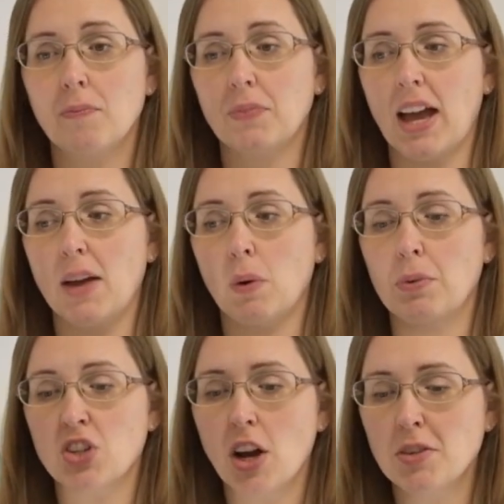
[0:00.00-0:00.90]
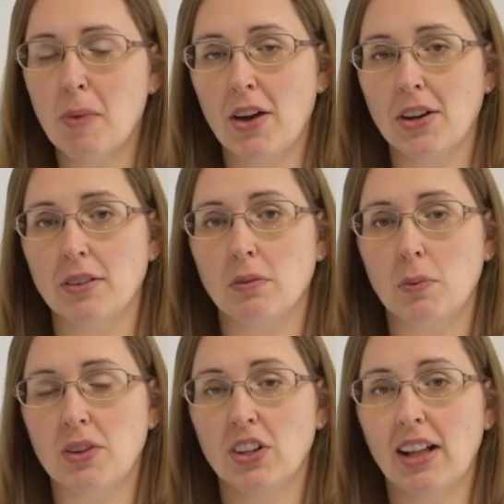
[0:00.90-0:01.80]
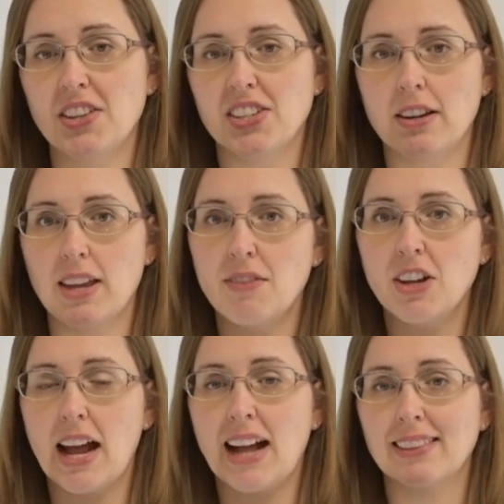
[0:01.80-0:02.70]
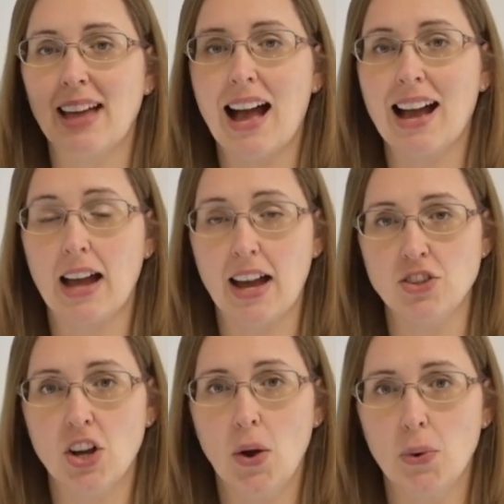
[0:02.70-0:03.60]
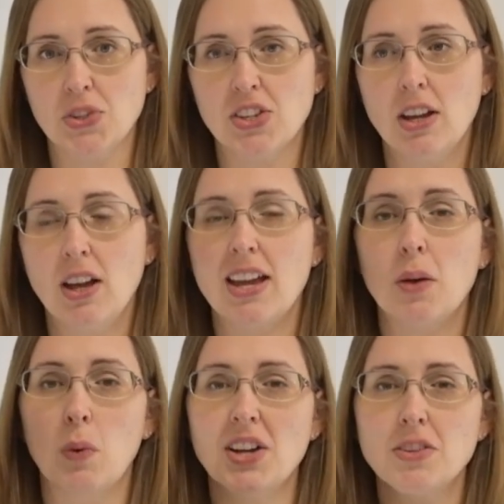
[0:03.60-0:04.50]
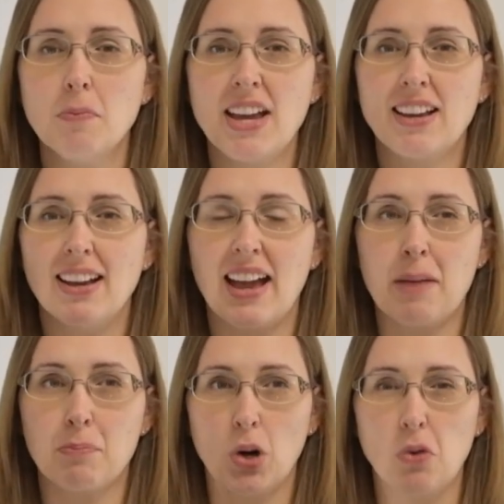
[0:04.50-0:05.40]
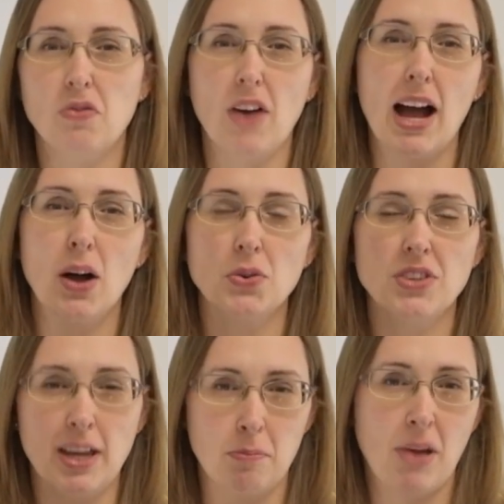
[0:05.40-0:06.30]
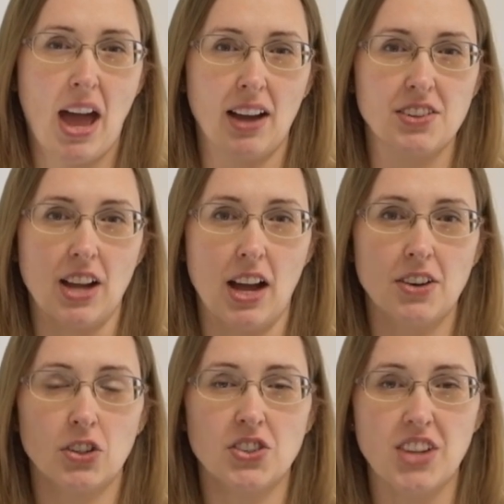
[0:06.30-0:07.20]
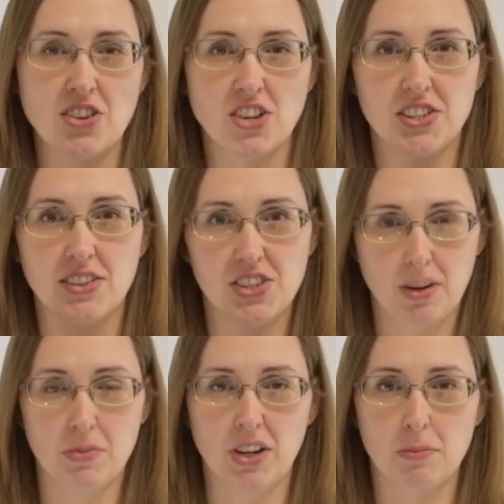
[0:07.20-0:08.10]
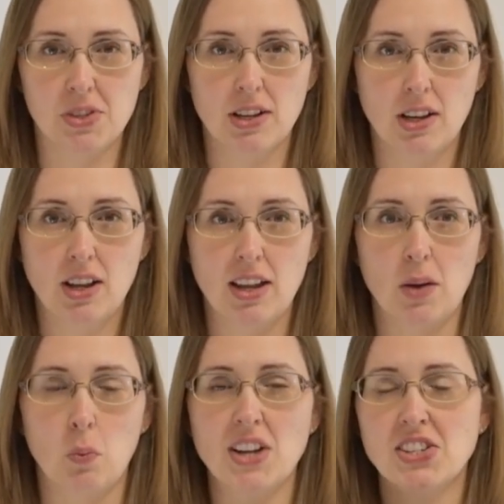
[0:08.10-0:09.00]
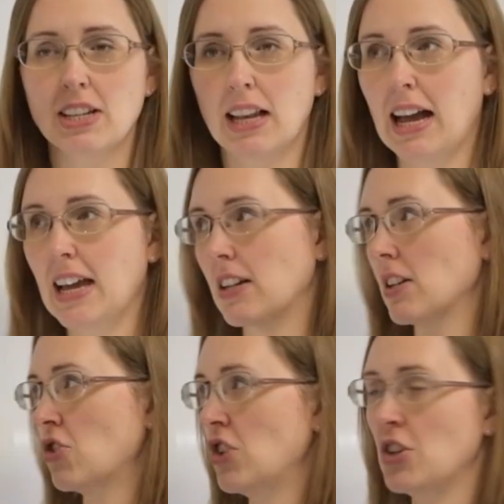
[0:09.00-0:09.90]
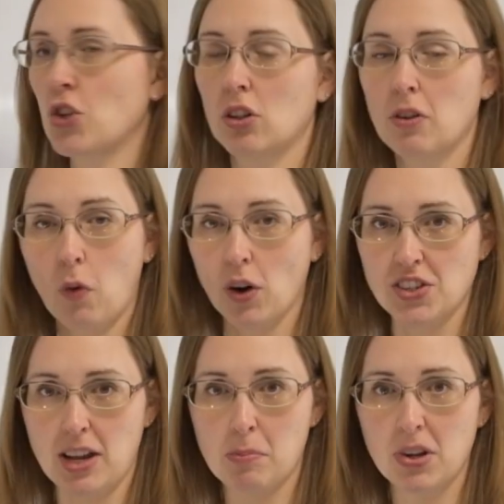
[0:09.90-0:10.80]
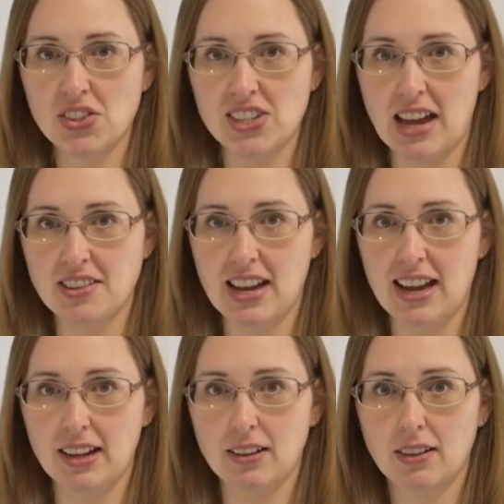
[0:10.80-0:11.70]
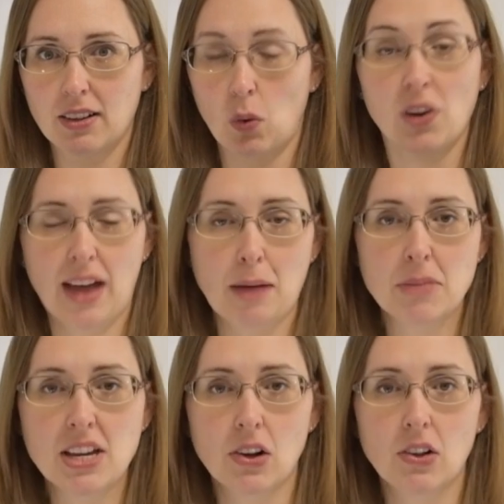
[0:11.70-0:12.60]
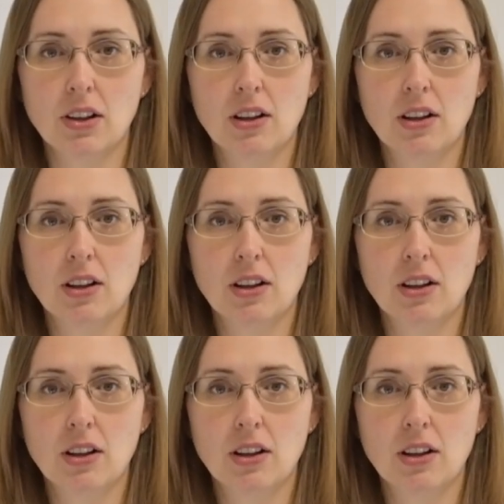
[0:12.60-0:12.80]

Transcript: And when we talked about it, we realized that even at the high, high dose, it wasn't making a profound impact on her digestive symptoms. It wasn't like she took the fourteen pills that day or that meal